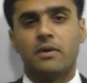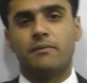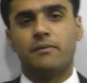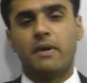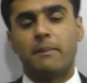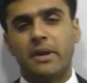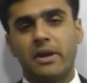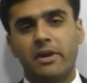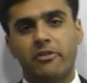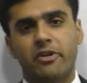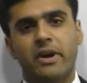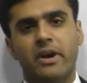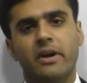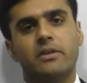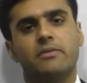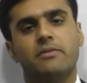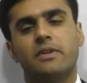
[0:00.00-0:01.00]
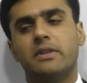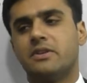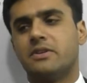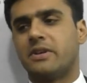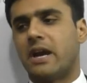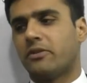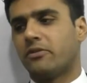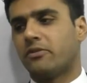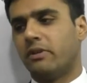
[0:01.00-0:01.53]
familiarized with the
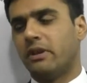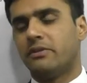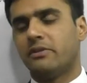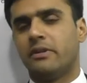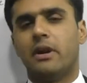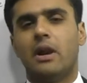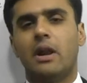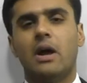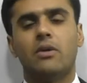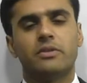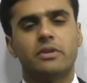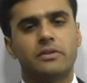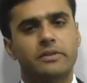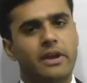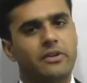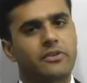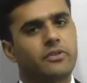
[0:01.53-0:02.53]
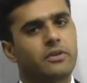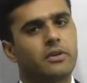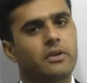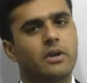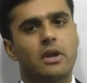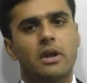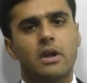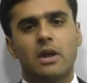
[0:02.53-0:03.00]
tax rates and allowances section.